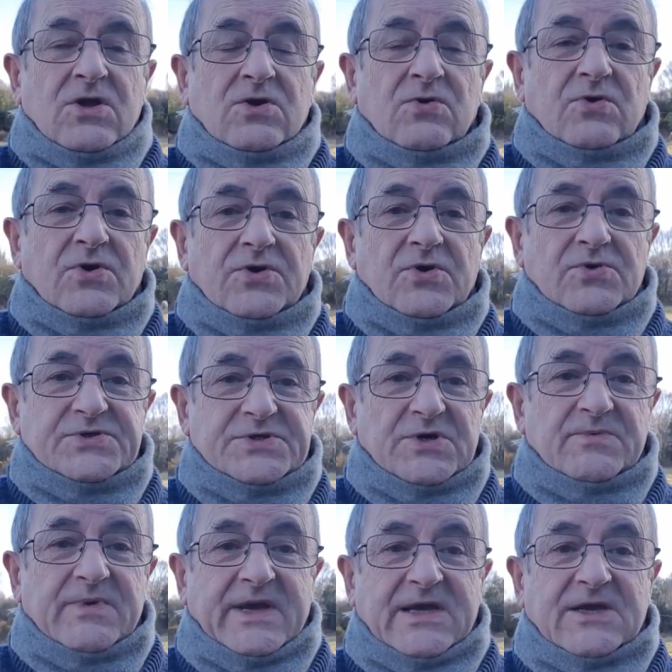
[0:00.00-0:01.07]
You can
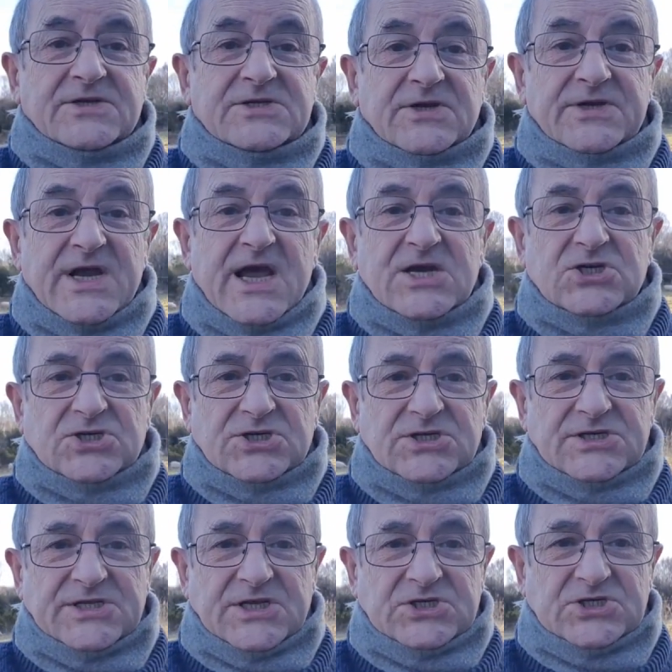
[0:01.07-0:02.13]
also make a donation
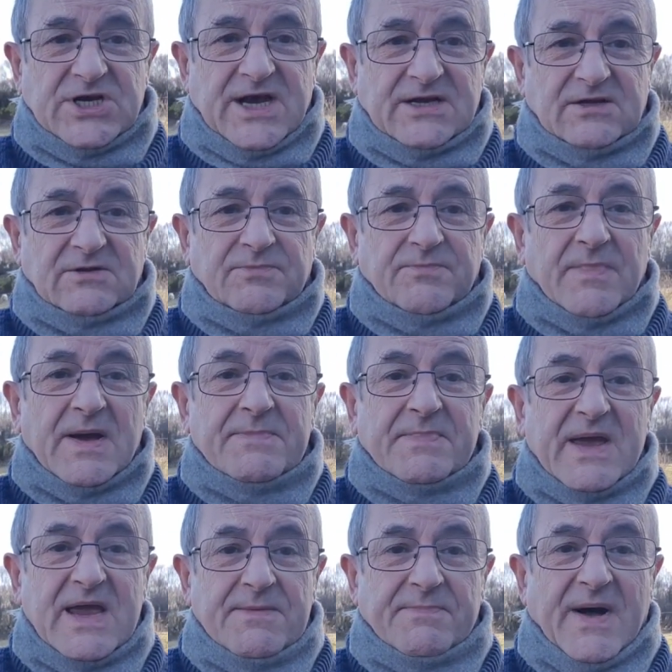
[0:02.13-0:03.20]
to the channel by
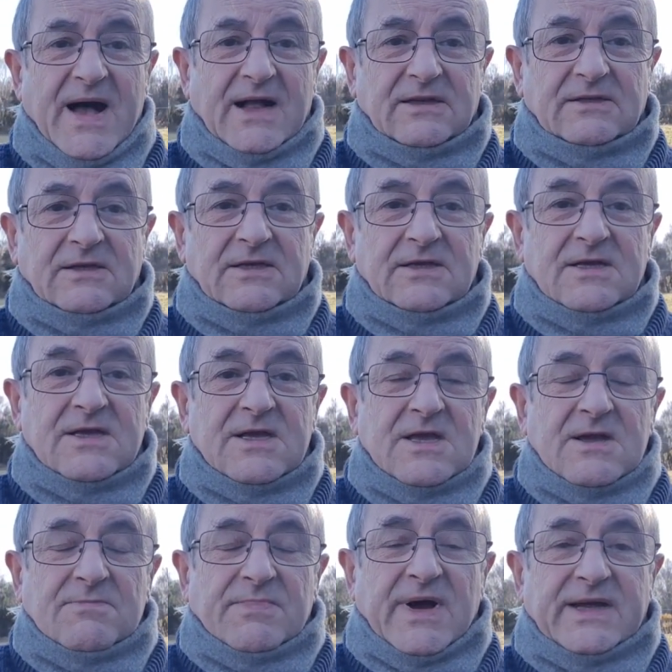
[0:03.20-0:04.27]
PayPal
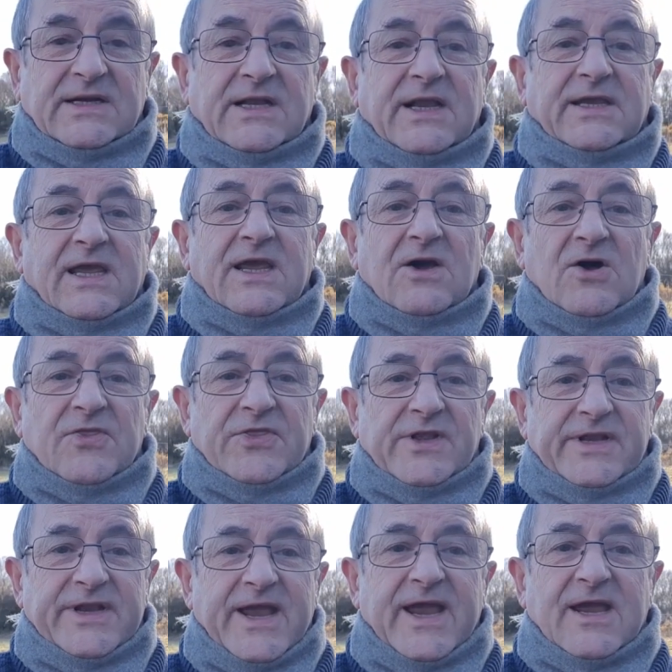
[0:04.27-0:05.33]
by clicking on
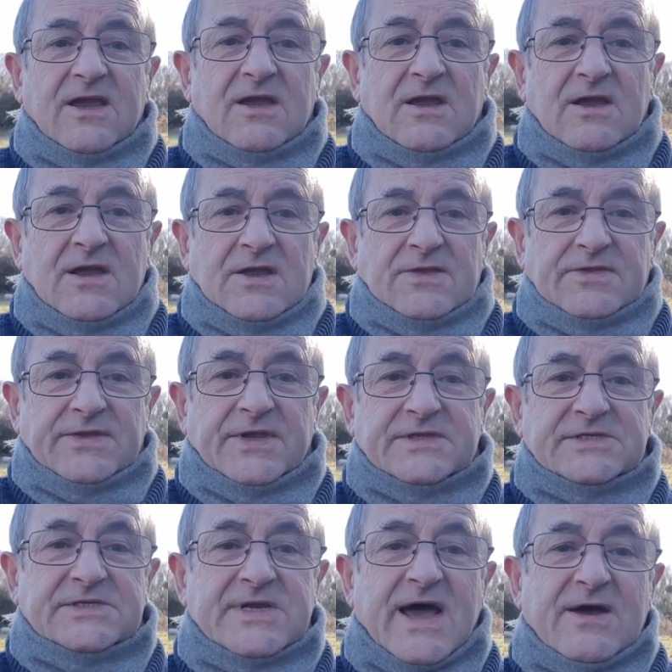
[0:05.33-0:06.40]
the link
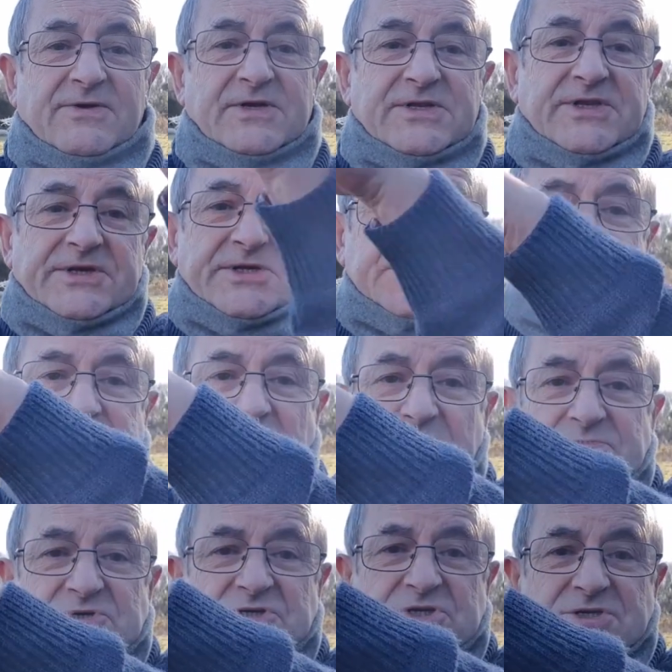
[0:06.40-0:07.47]
that's down in the
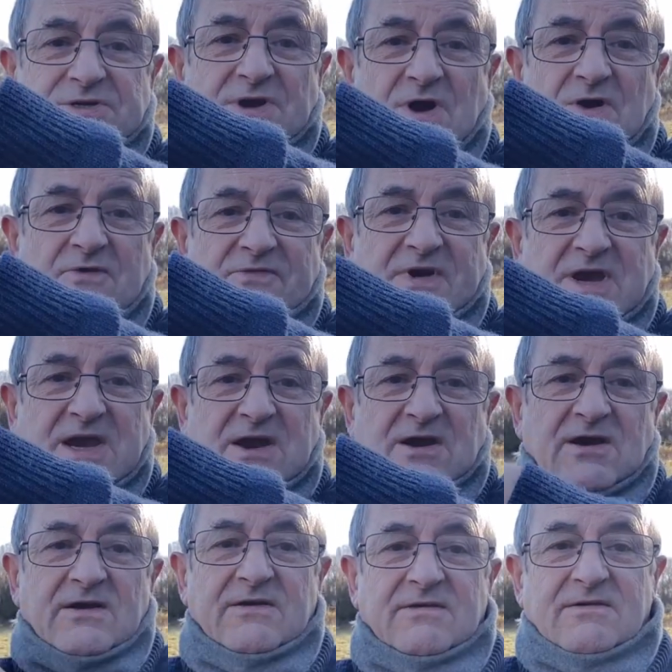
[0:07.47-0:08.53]
description over
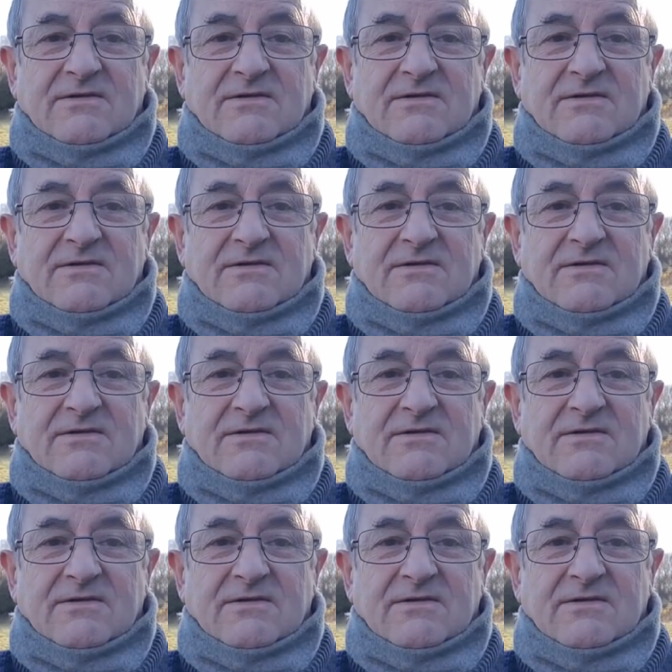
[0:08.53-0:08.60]
here.